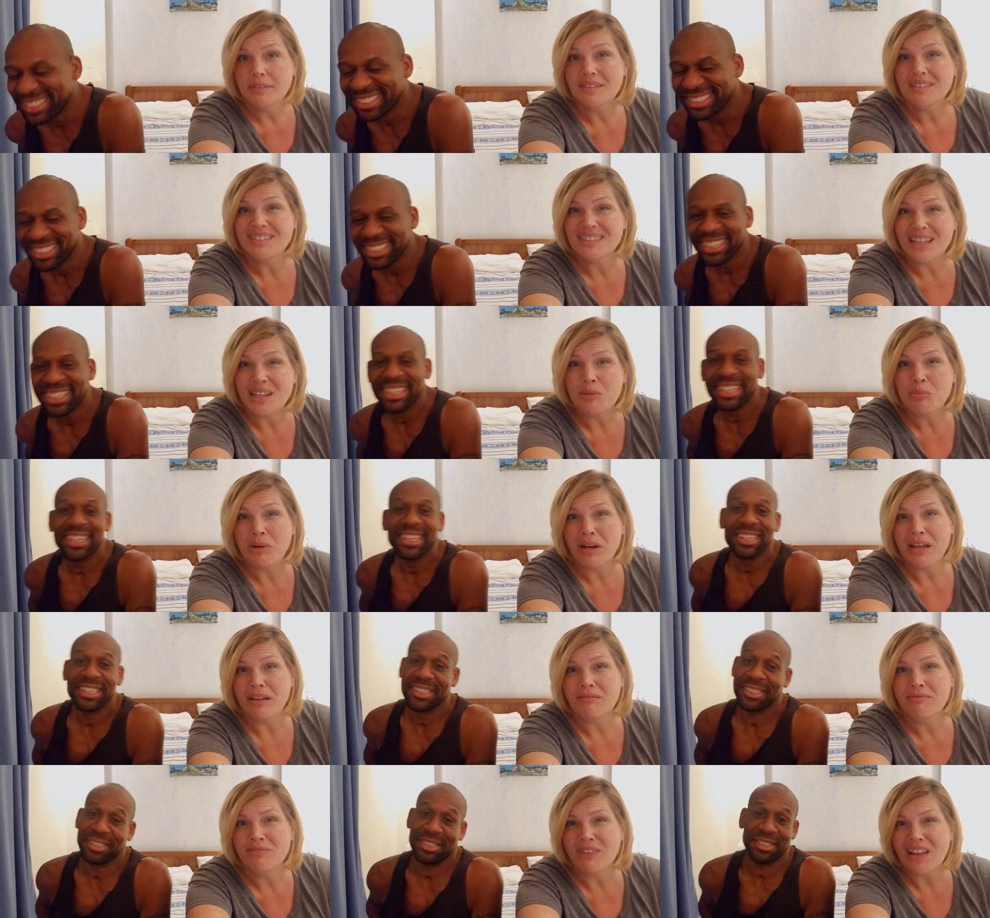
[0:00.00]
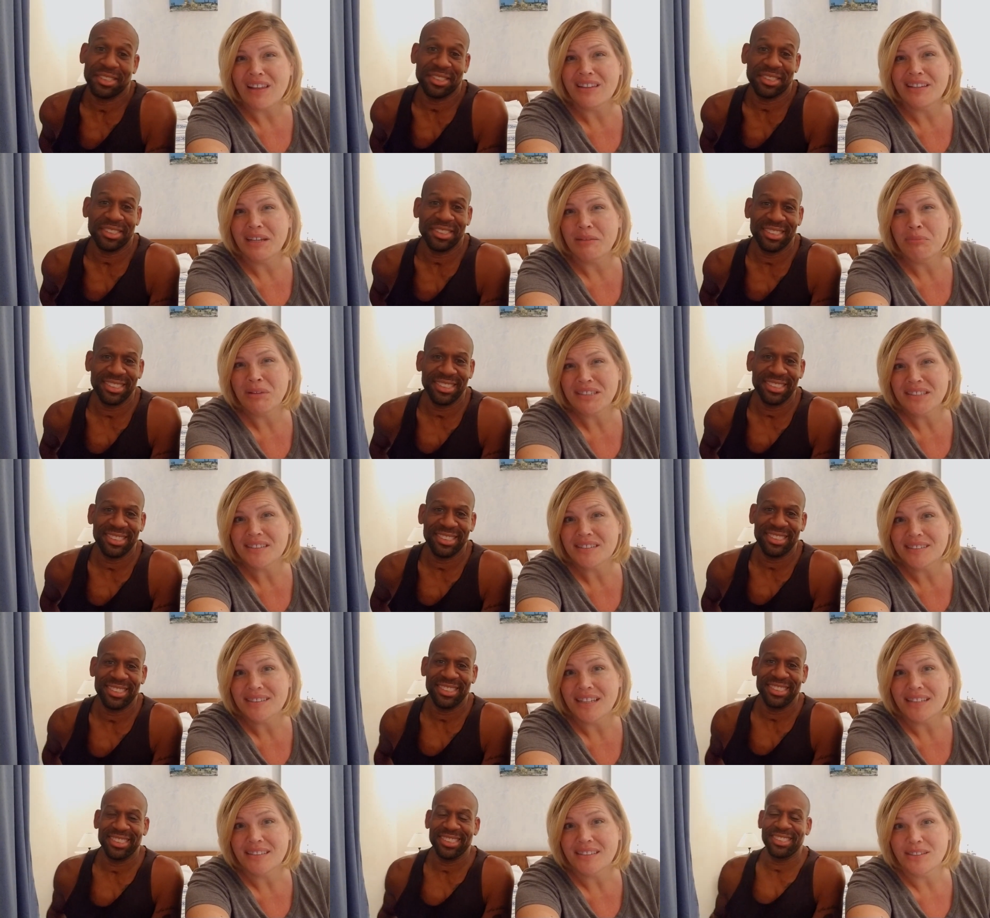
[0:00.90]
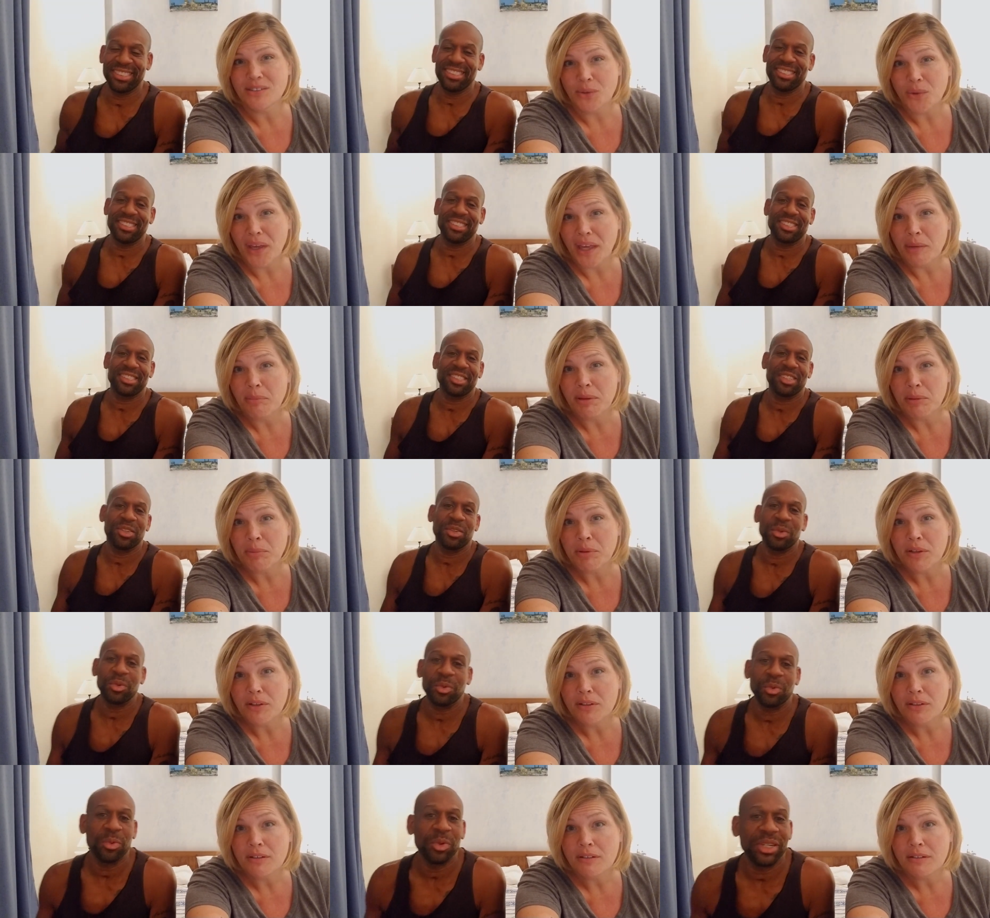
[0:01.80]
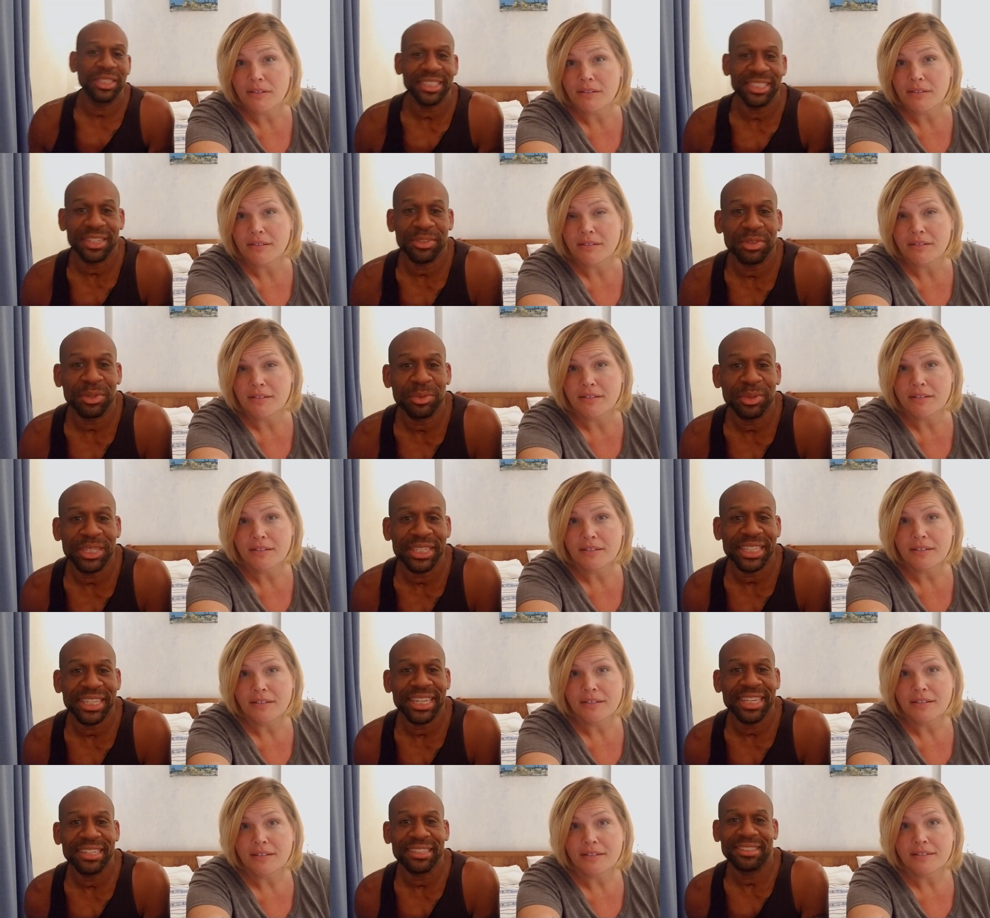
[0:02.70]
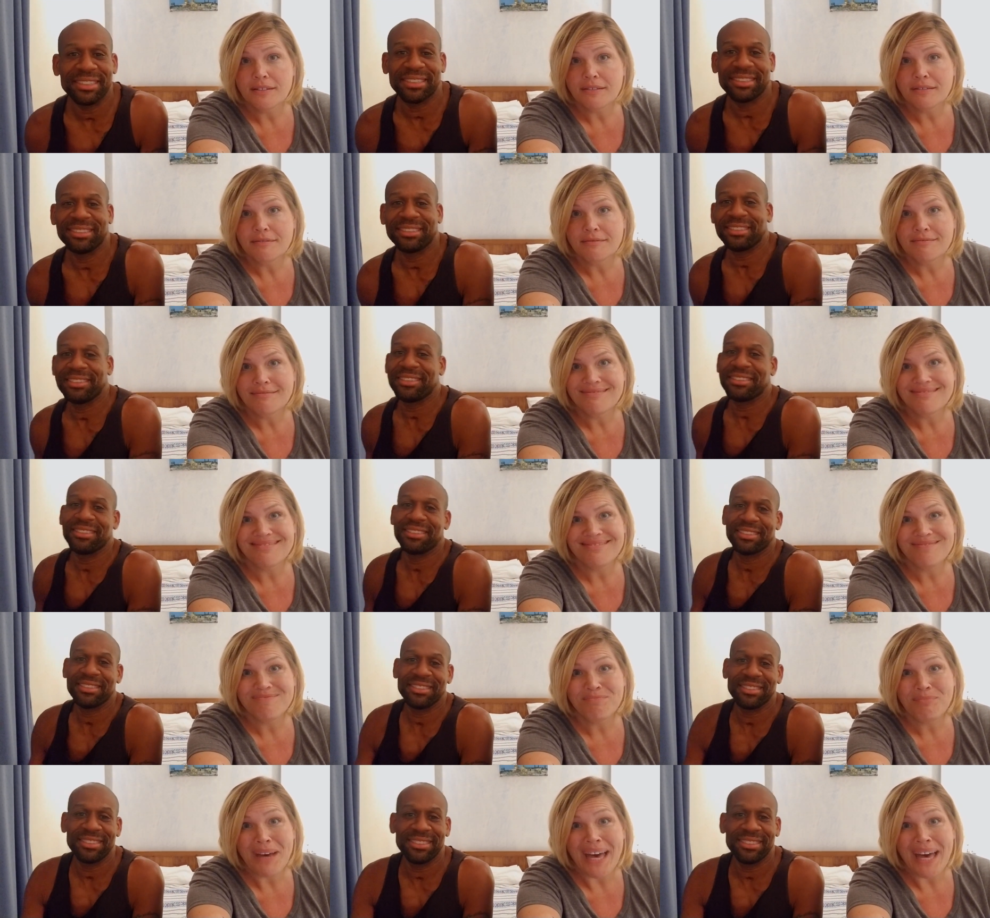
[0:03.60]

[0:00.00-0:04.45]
Speaker 1: Celebrate, validate my successes, okay, people?
Speaker 2: Once every weekend.
Speaker 1: Bye.